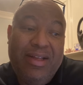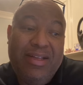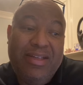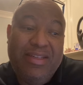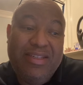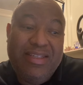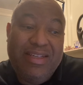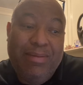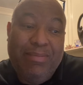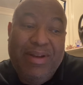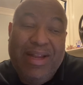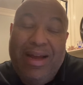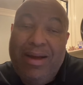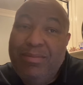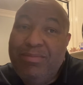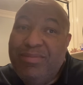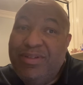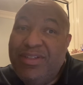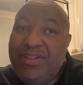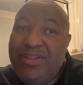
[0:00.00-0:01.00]

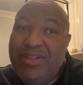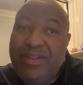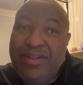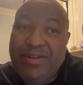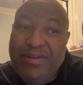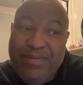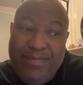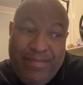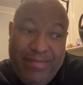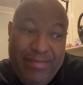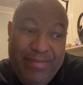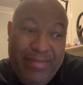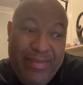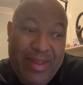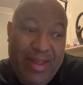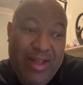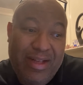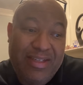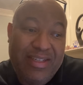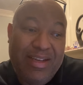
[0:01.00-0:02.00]
Sometimes
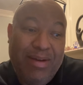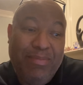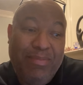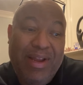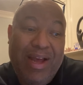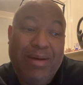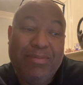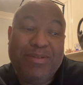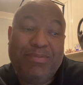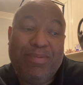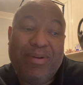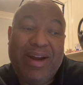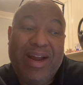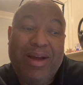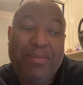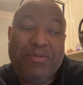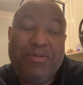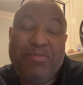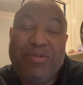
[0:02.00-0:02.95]
perhaps